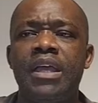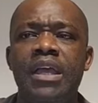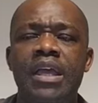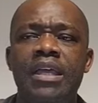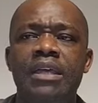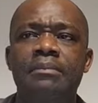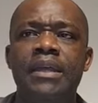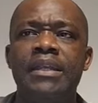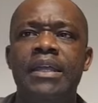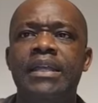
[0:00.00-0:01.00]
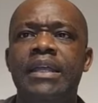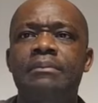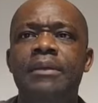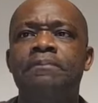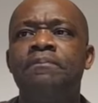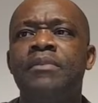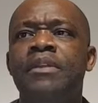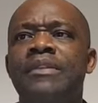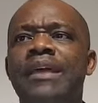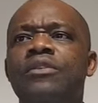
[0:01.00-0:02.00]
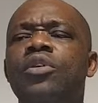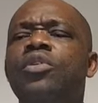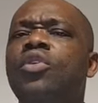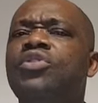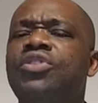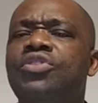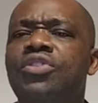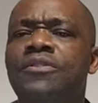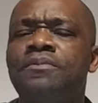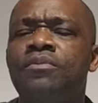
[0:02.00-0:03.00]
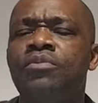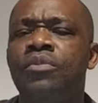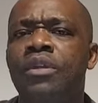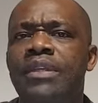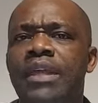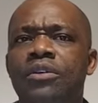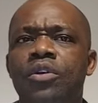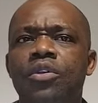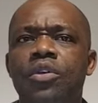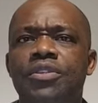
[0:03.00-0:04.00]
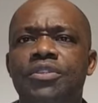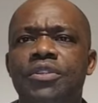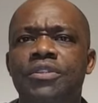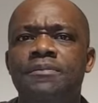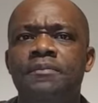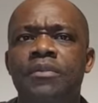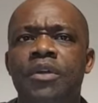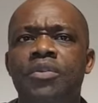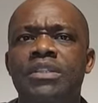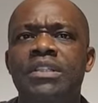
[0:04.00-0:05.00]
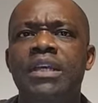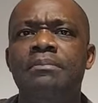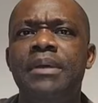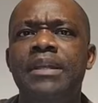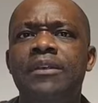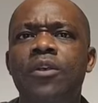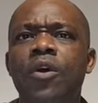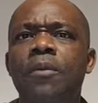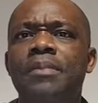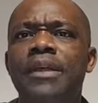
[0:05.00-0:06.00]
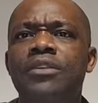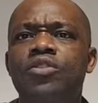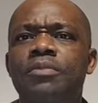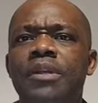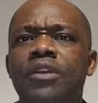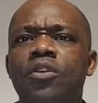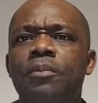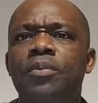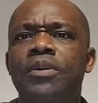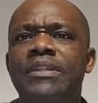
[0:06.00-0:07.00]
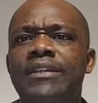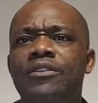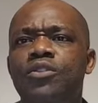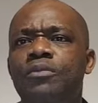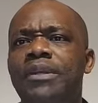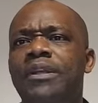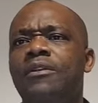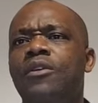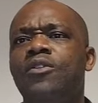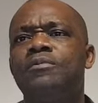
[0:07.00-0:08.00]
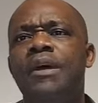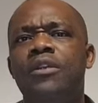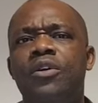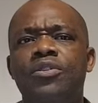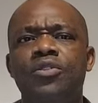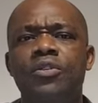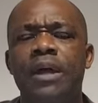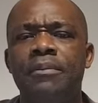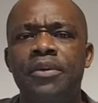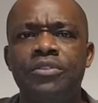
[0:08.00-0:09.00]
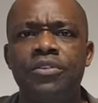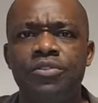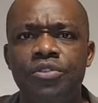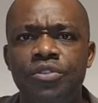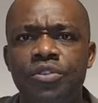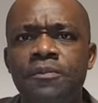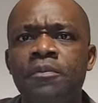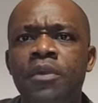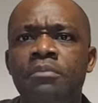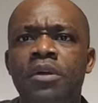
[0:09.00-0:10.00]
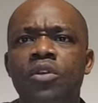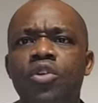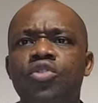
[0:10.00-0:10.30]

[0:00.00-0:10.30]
Amen and amen. Thank you, Lord Jesus. Thank you, Lord Jesus. We say, May the Lord bless you, may the Lord protect you, may the Lord smile on you and be gracious to you. May the Lord